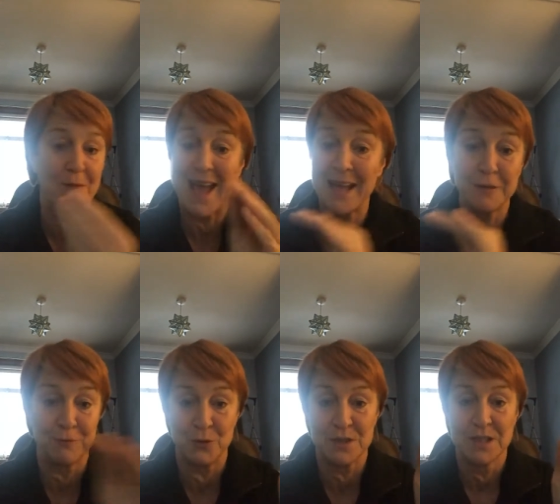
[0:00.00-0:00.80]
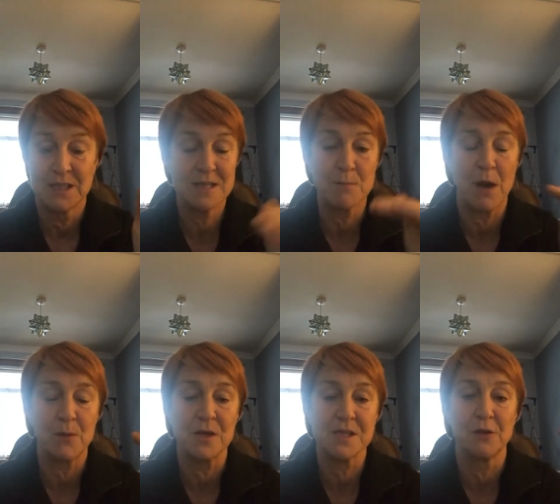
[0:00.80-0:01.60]
any food, doesn't matter
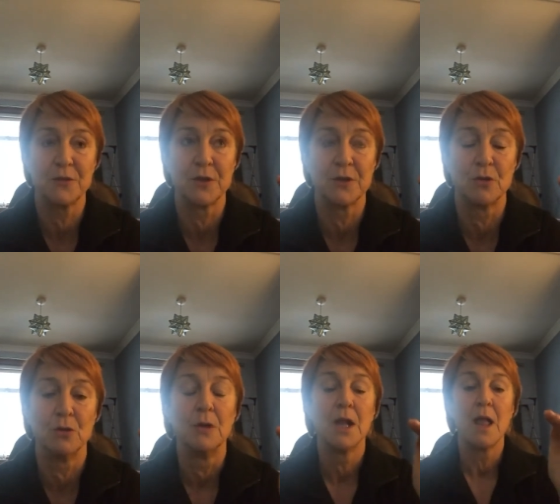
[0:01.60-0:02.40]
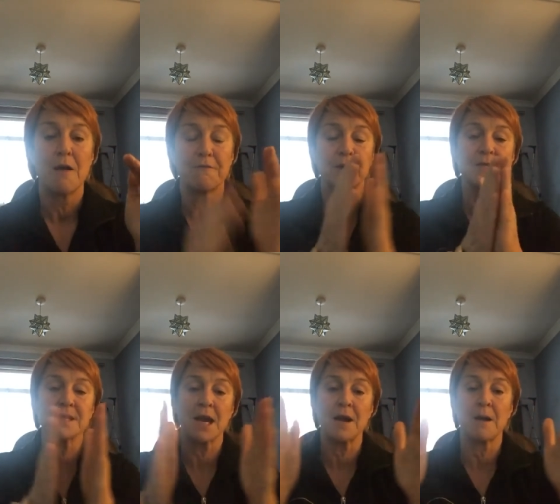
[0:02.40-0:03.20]
whether it's healthy or not, for a
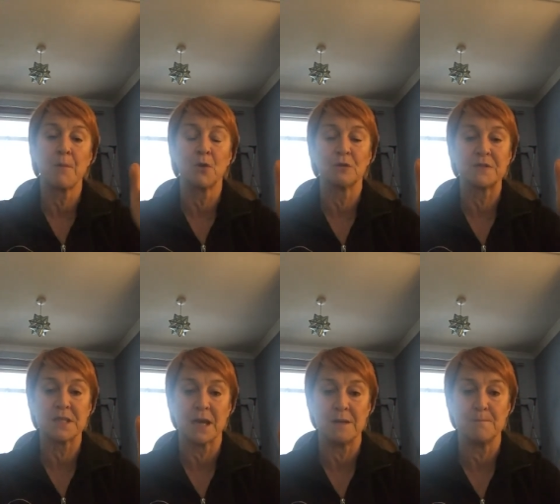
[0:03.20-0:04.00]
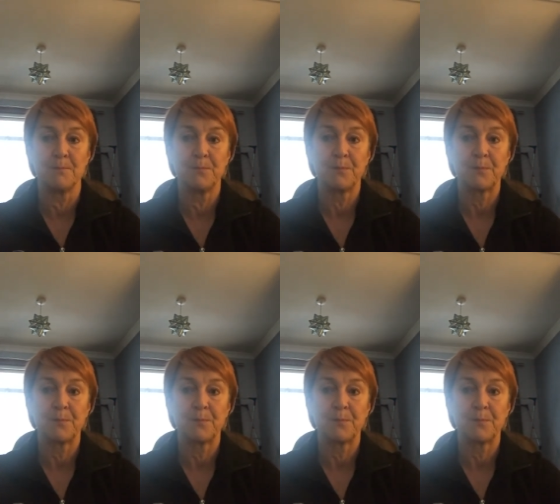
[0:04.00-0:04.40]
certain amount of time,